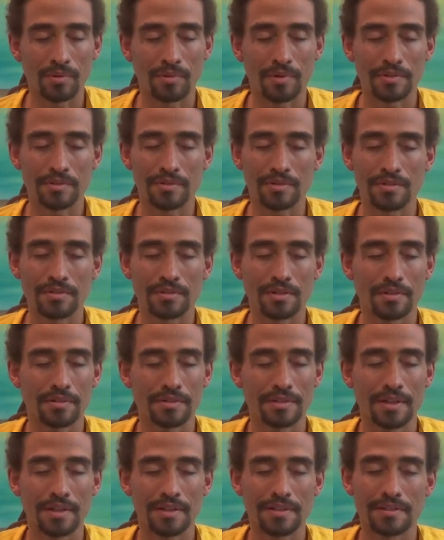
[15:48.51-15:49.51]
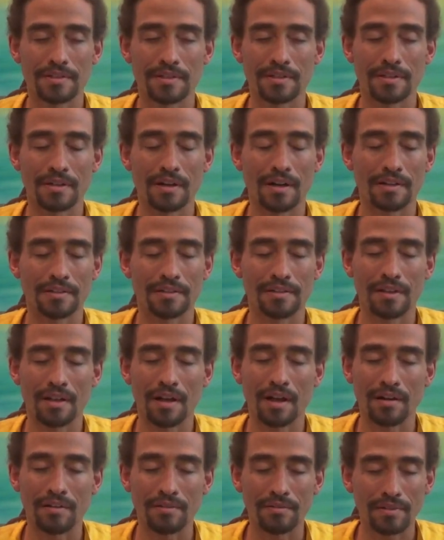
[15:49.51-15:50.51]
once you start tasting God's
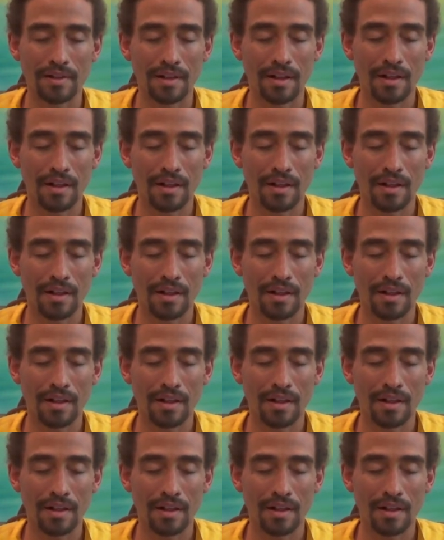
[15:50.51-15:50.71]
love.